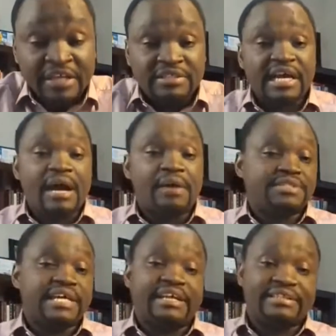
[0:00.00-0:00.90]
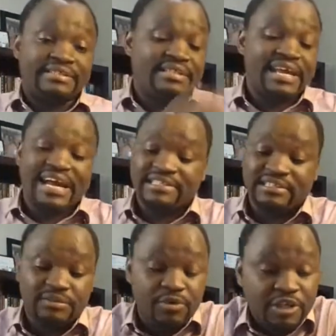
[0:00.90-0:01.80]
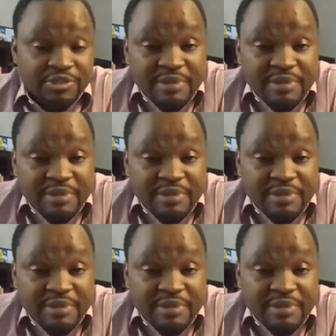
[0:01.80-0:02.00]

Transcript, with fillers: so like i was saying this thing actually works